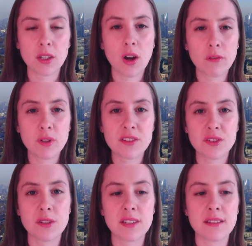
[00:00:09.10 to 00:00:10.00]
Ofwat's
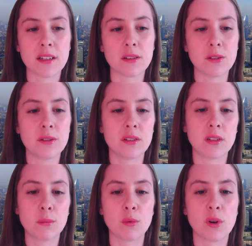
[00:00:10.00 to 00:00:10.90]
duties include
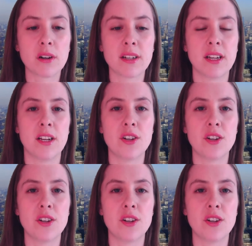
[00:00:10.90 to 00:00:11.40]
number one,